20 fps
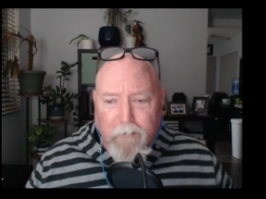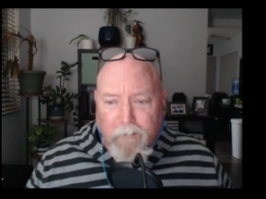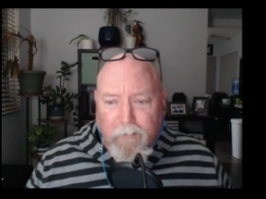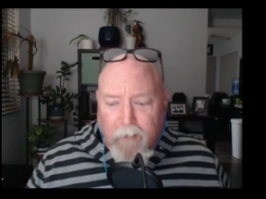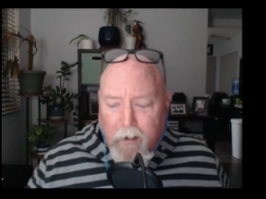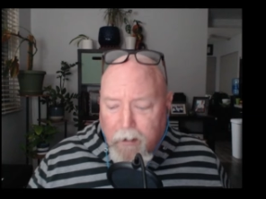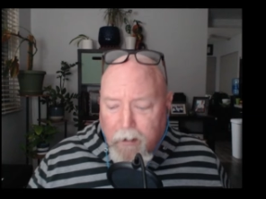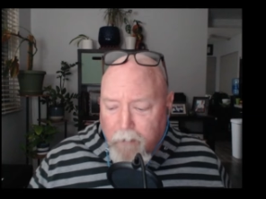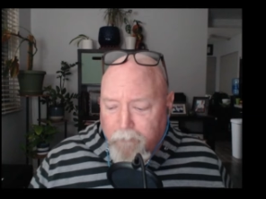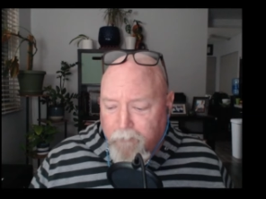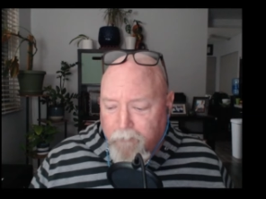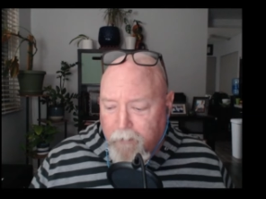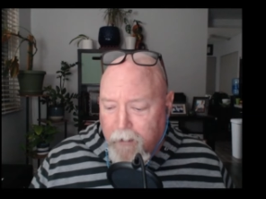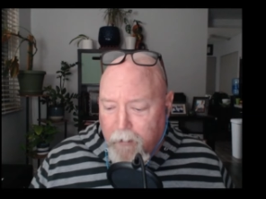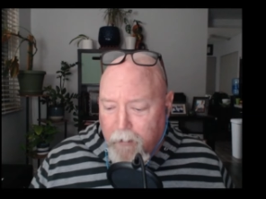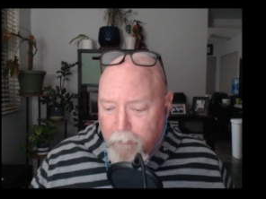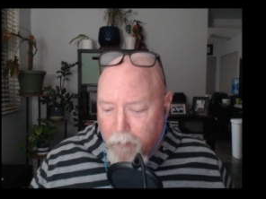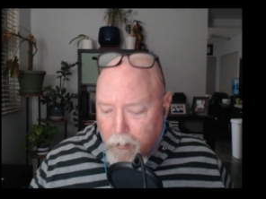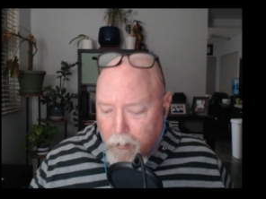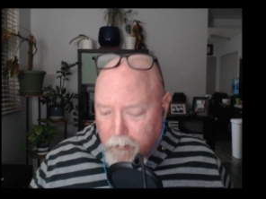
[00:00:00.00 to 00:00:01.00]
do you sign up for
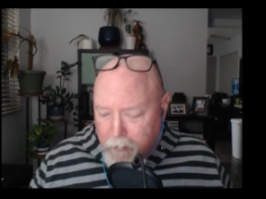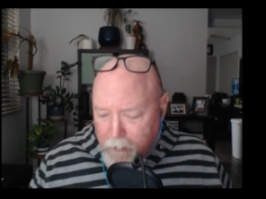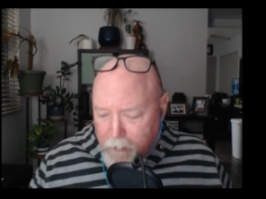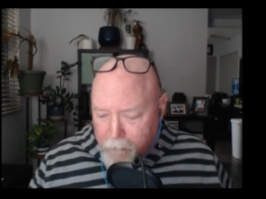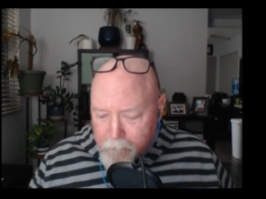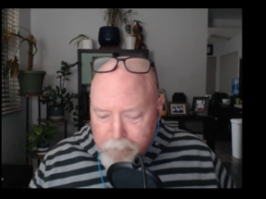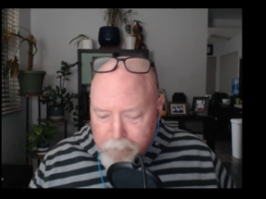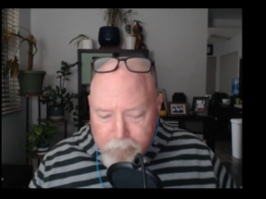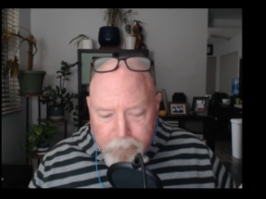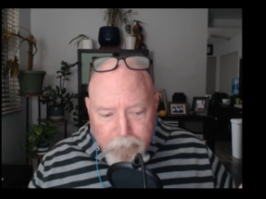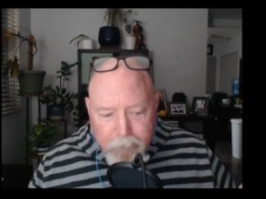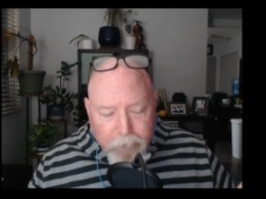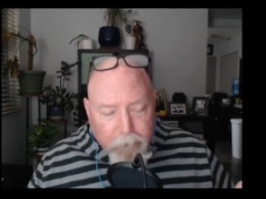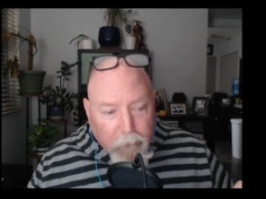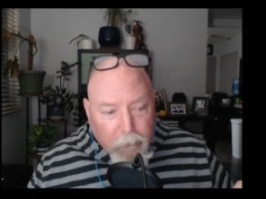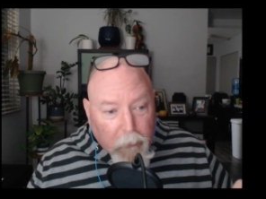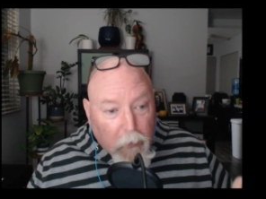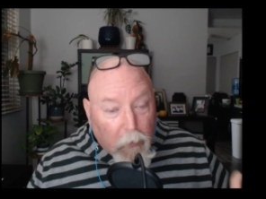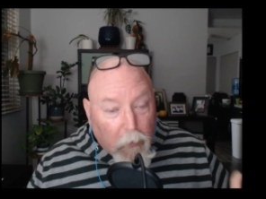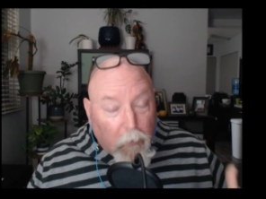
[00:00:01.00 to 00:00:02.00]
that, Mark?
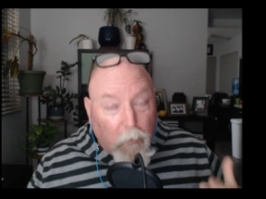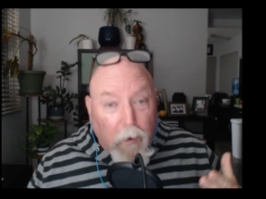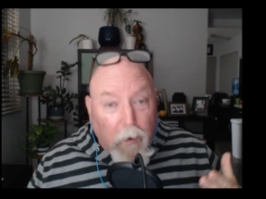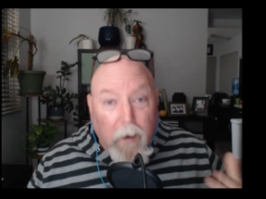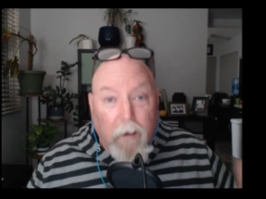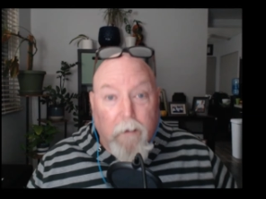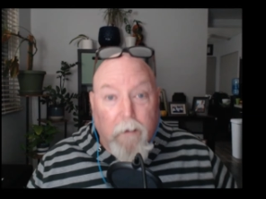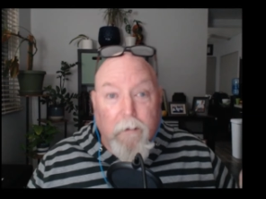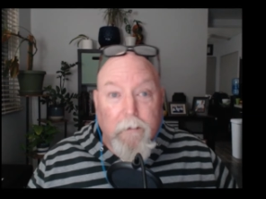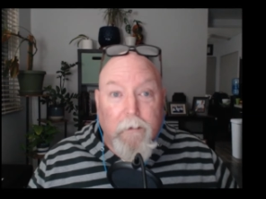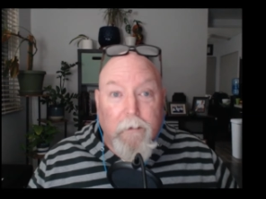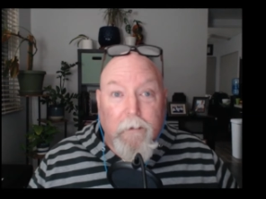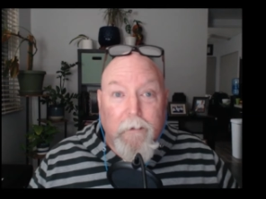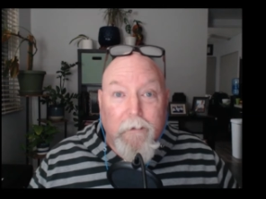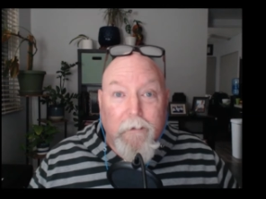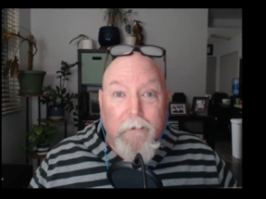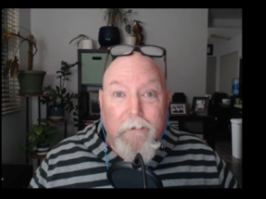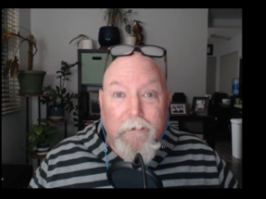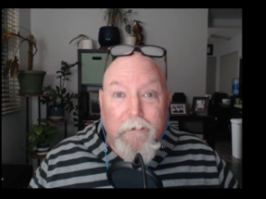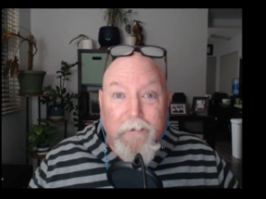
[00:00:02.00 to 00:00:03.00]
Well,
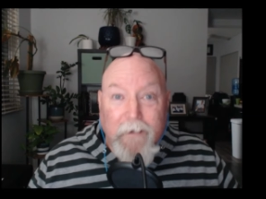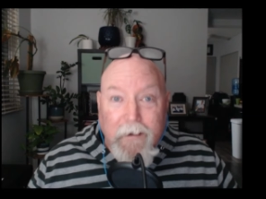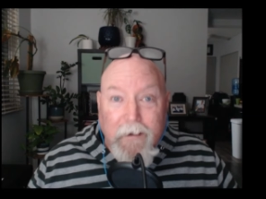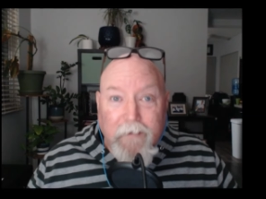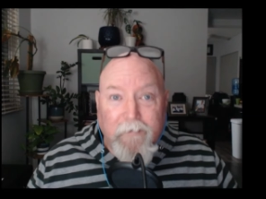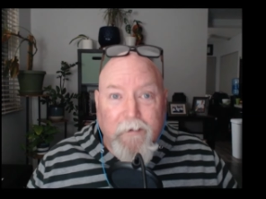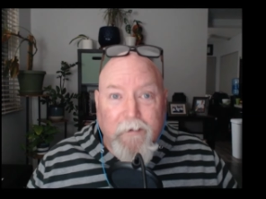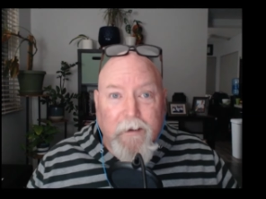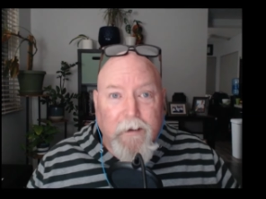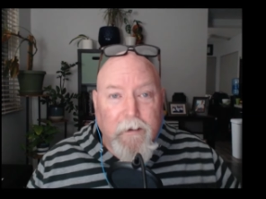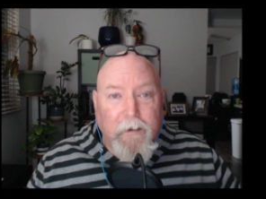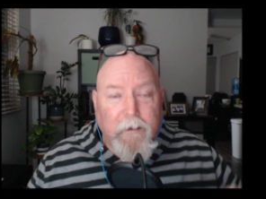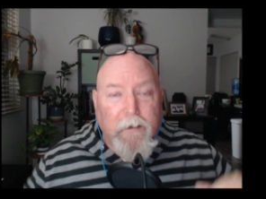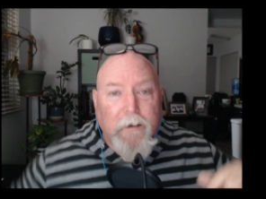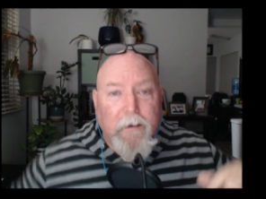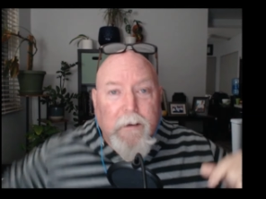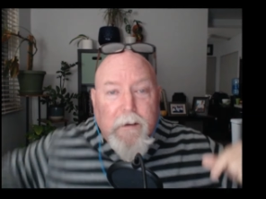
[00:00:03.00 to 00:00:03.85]
easy.